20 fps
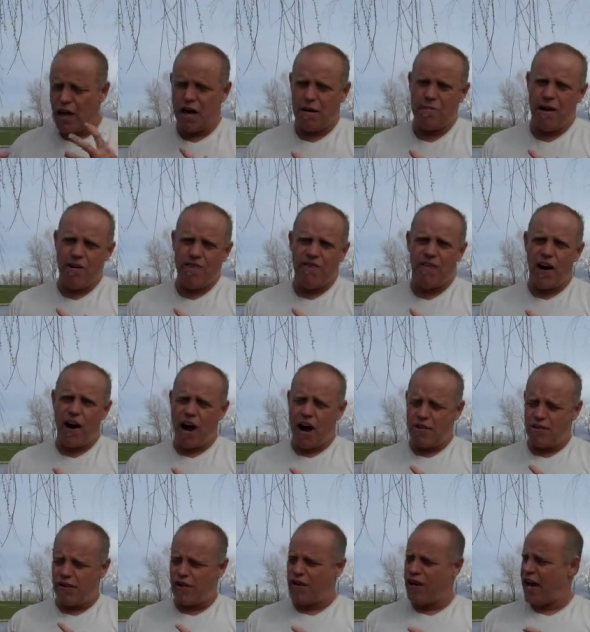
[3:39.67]
on my
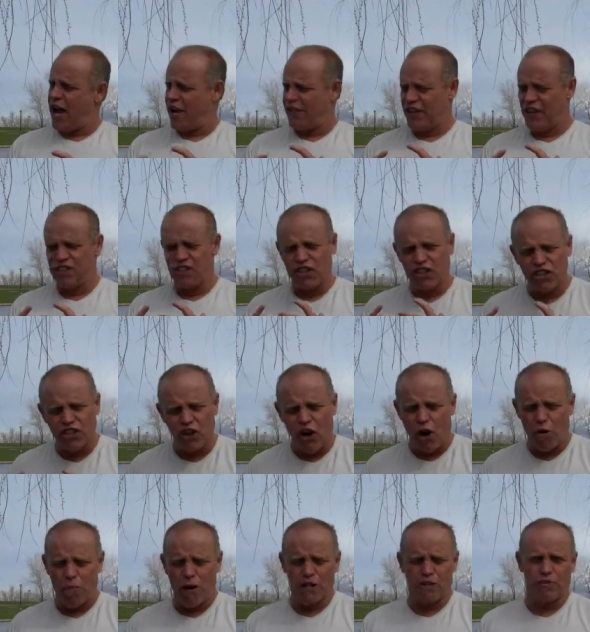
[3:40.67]
father, and I've done
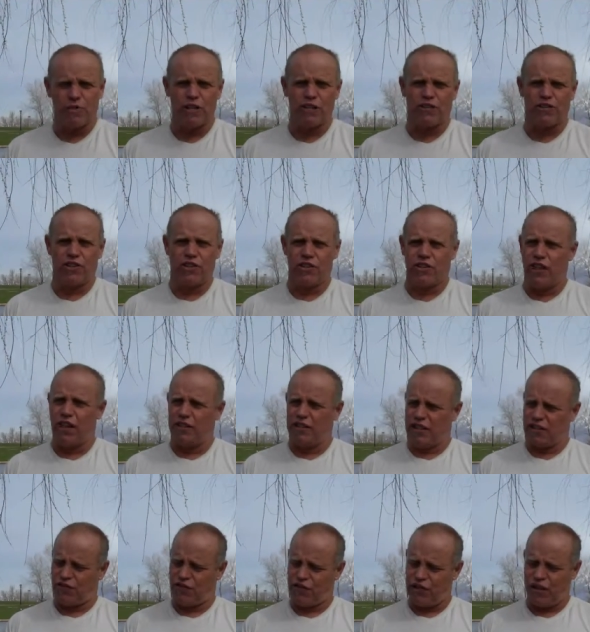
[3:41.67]
so much research on
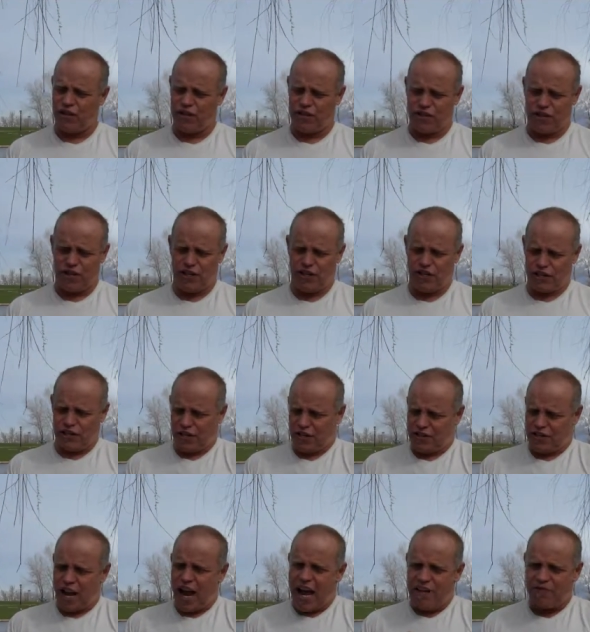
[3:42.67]
this for years and years and
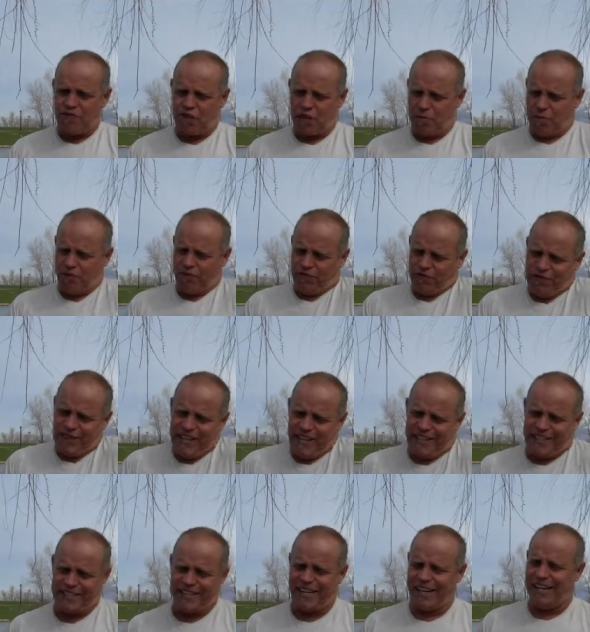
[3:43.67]
years. I have trouble
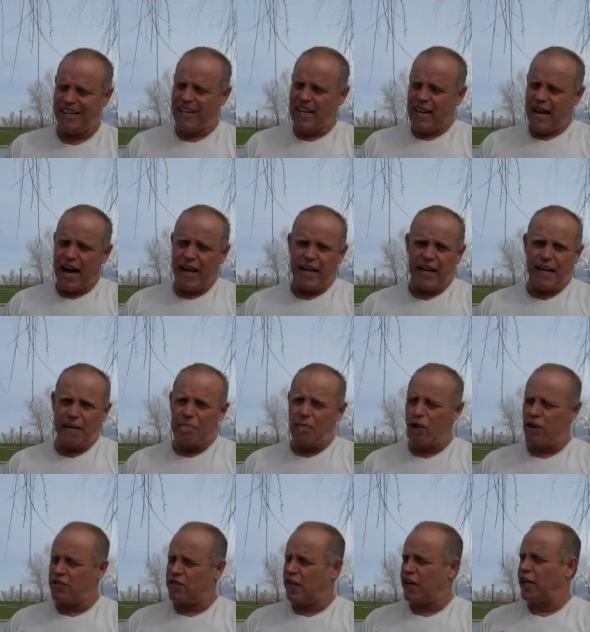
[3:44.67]
finishing it. I get in
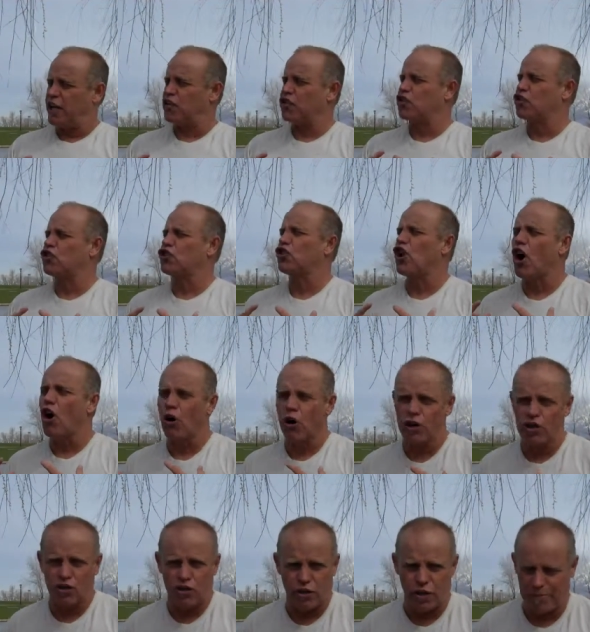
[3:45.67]
points and I get so
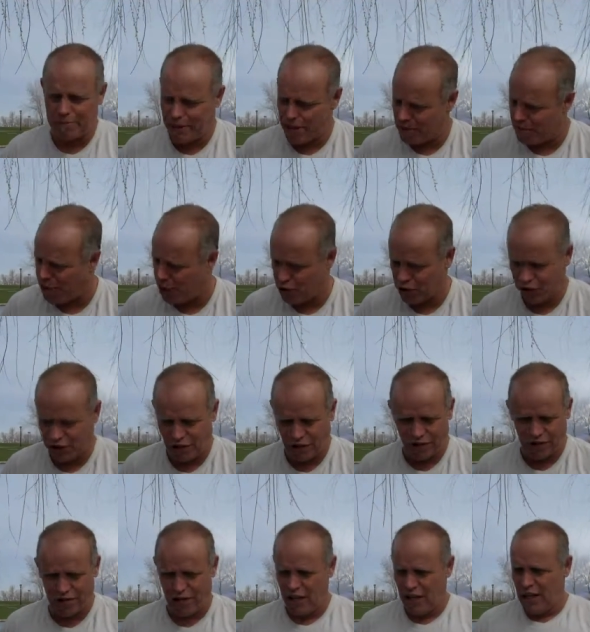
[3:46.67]
extremely emotional.
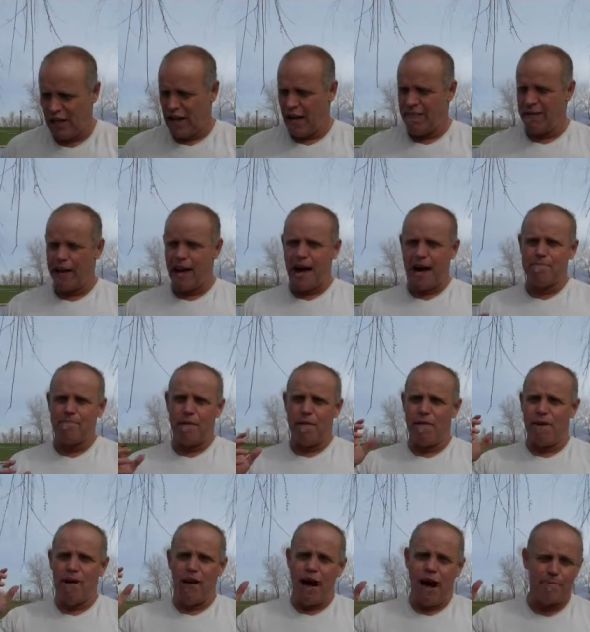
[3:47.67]
I mean, I'm,
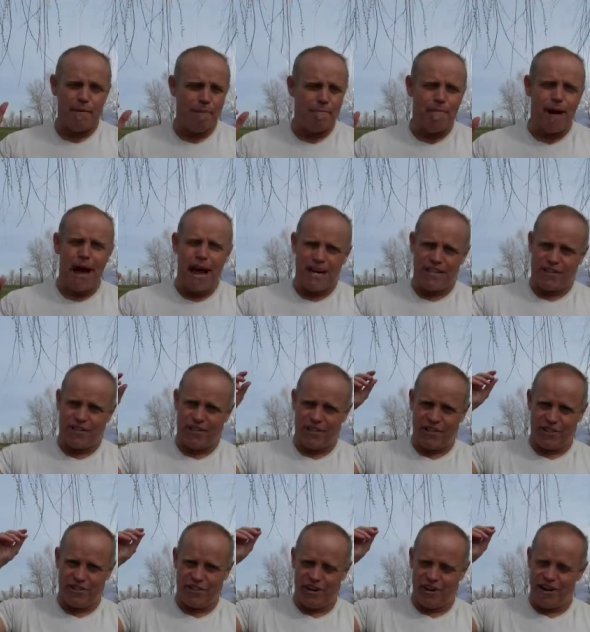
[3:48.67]
I'm a
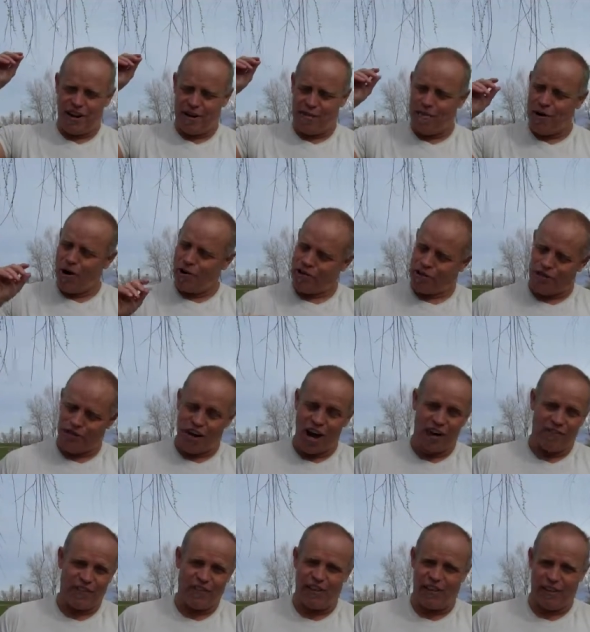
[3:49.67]
master at turning on emotions
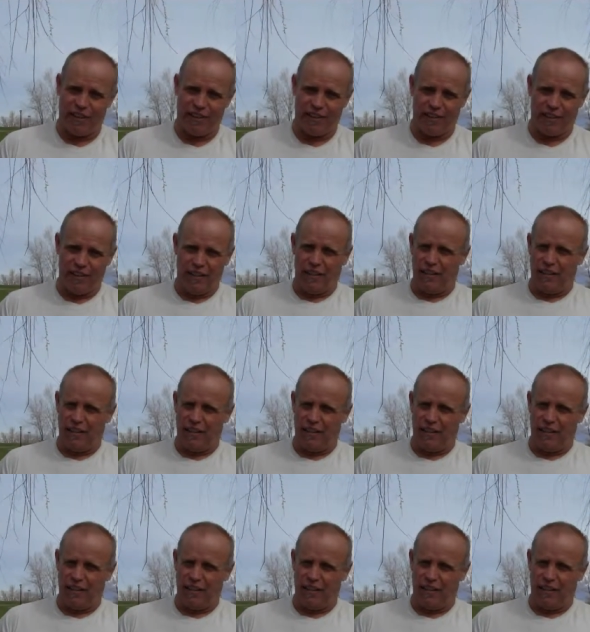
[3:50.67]
off and on.